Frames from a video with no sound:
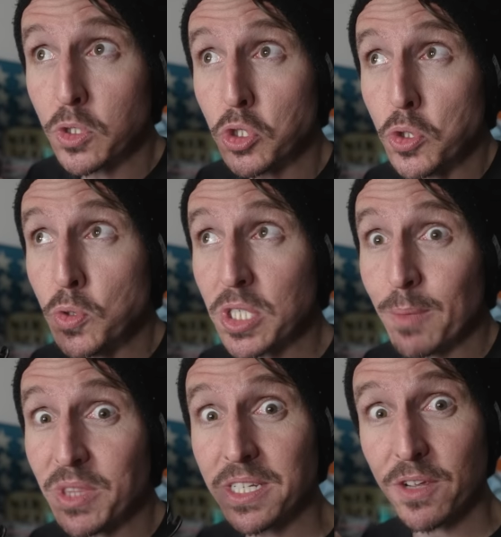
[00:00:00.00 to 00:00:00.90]
do
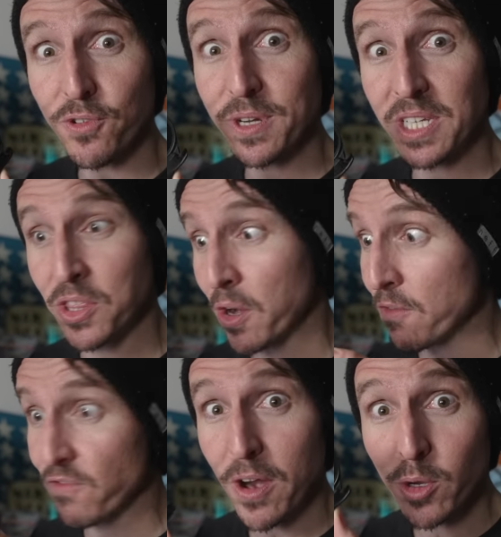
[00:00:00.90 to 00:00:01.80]
something different in their
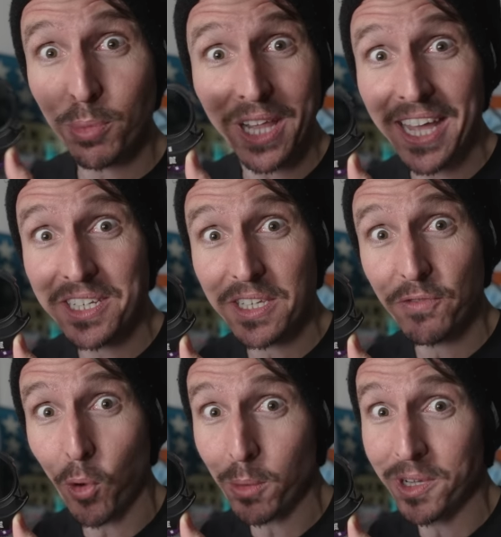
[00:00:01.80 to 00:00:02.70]
variable ND
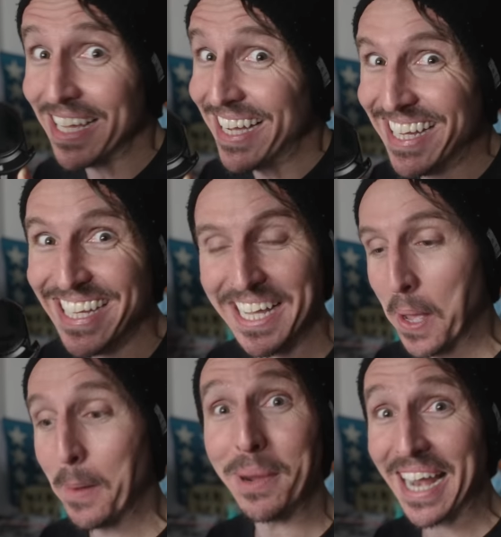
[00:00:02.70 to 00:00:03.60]
formula.
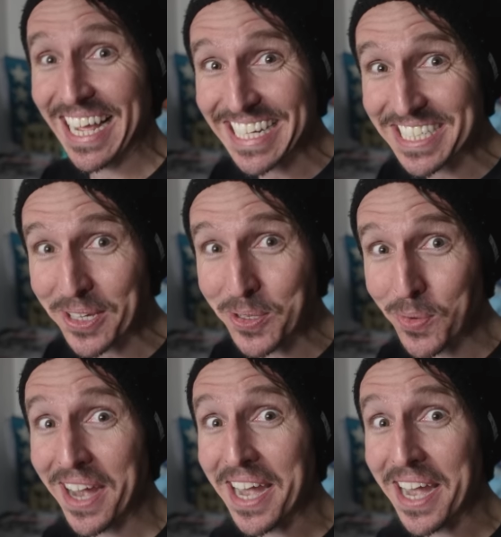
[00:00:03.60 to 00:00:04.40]
But I can tell you right